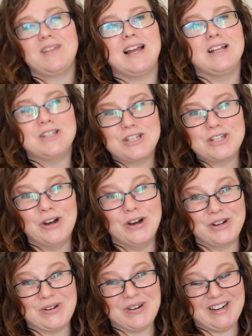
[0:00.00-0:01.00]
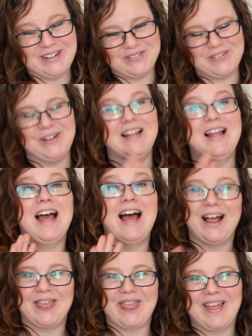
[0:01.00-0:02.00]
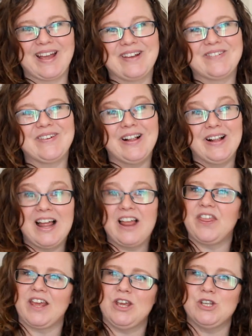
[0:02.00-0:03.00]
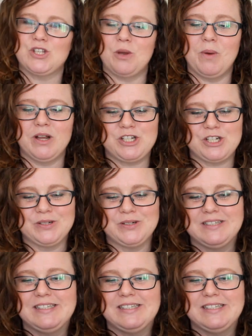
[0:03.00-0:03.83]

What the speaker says: And so grateful and thankful, and thank you so much.